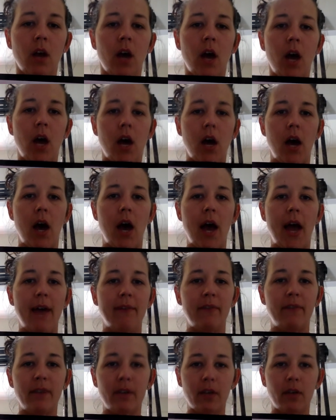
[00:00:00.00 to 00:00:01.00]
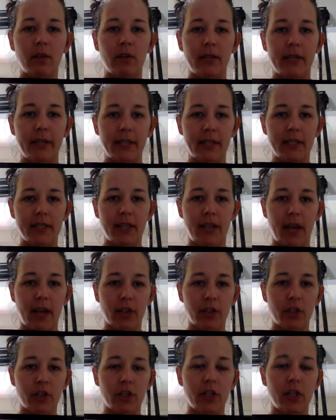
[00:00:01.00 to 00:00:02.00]
I have a video link
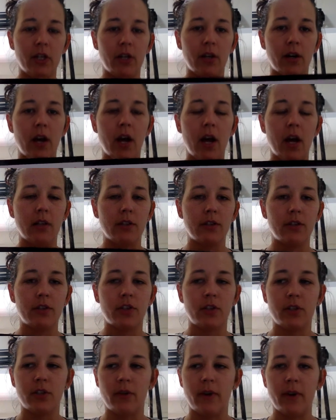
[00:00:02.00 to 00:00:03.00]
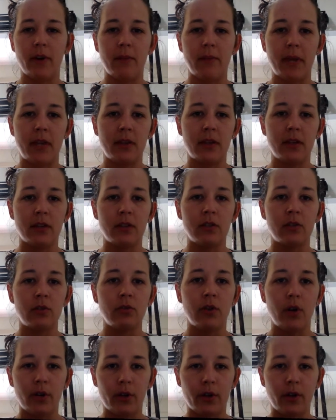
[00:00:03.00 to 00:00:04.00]
attached here just so I don't make this
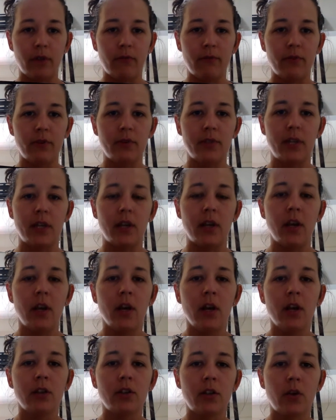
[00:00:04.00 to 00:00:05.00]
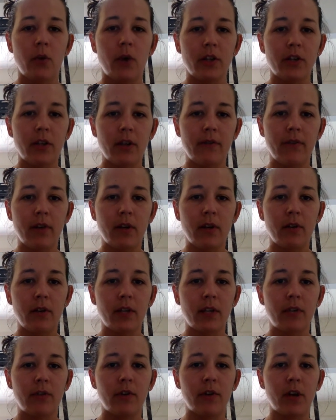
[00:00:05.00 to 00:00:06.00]
too long or confusing. So watch that video
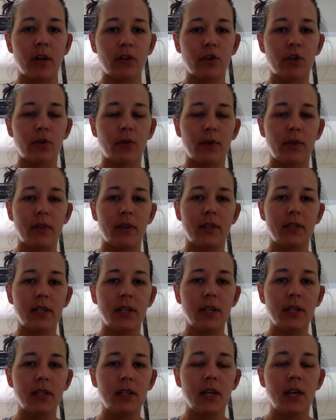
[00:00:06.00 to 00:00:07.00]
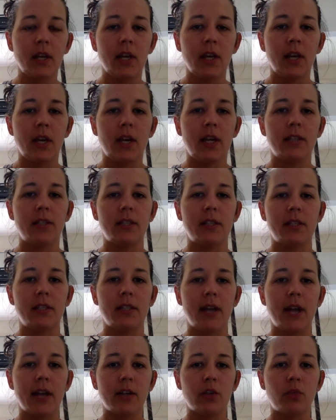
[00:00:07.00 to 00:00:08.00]
link if you're not sure what this is. It's a
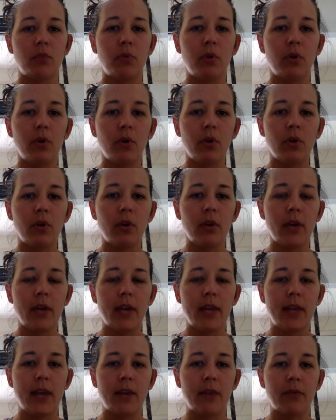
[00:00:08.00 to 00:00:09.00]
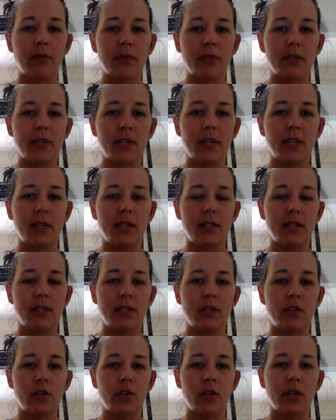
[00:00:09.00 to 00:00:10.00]
snatch pull, and that 3-second
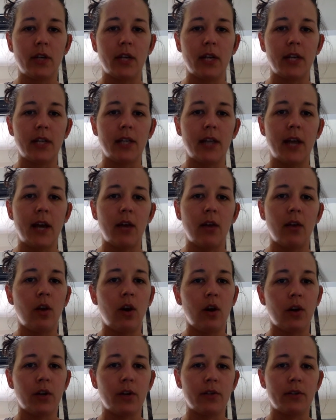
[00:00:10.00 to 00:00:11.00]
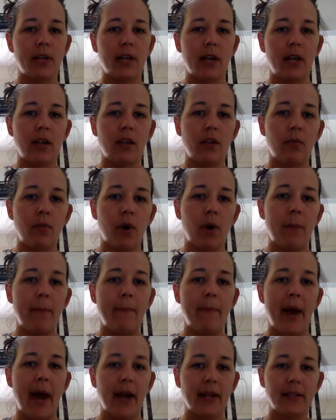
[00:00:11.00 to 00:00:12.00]
eccentric is how long you're taking the bar
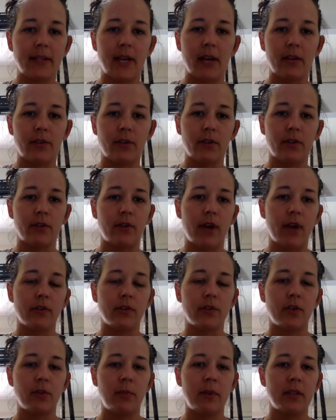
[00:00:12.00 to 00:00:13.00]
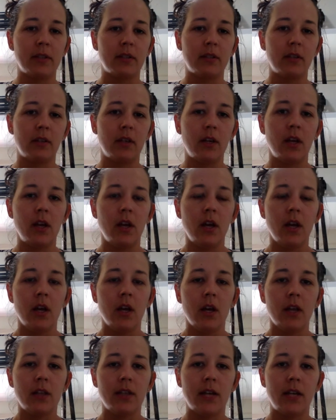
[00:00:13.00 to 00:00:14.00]
back down to the ground. So you're basically
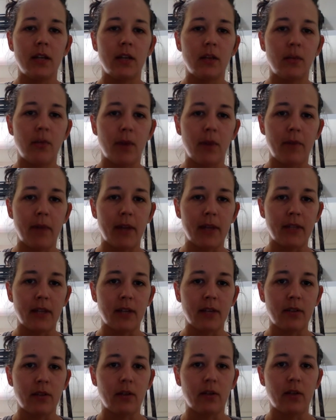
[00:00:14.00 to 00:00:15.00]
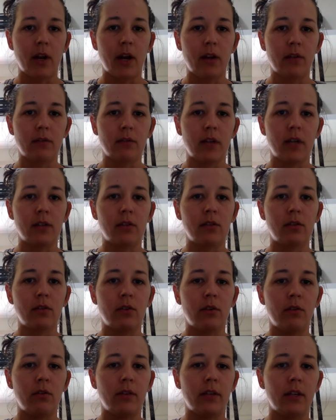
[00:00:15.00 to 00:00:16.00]
taking the bar back down to the ground nice,
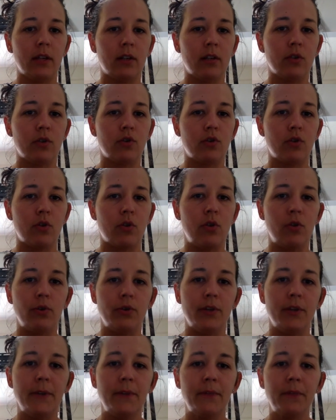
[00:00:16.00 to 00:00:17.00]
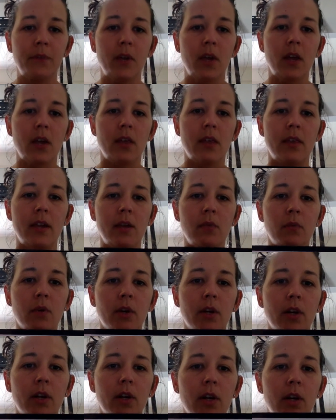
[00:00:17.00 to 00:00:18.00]
slowly, and controlled. Then we're
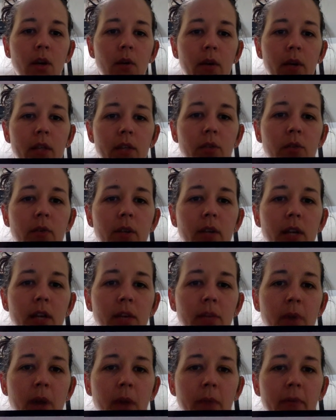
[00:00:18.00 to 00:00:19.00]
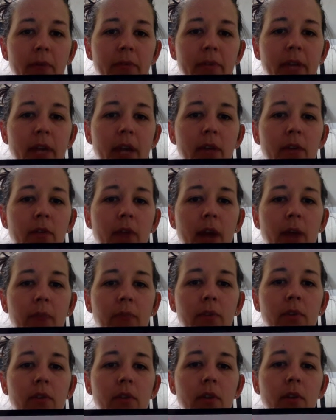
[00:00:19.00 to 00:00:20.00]
going to go into an EMOM of 10
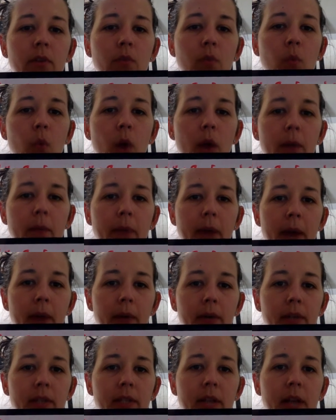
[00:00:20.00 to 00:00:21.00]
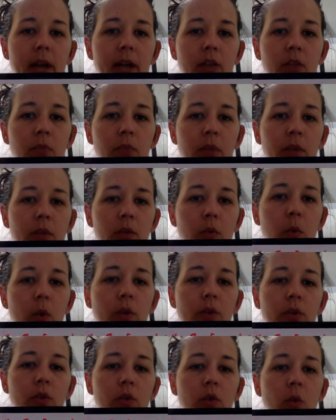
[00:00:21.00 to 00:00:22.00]
reps of 1 power snatch plus
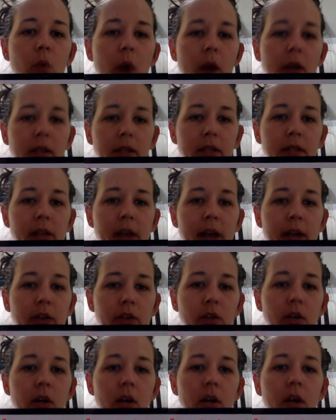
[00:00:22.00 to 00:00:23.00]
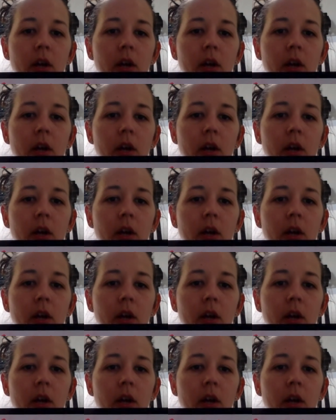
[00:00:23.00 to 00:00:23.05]
1 squat snatch.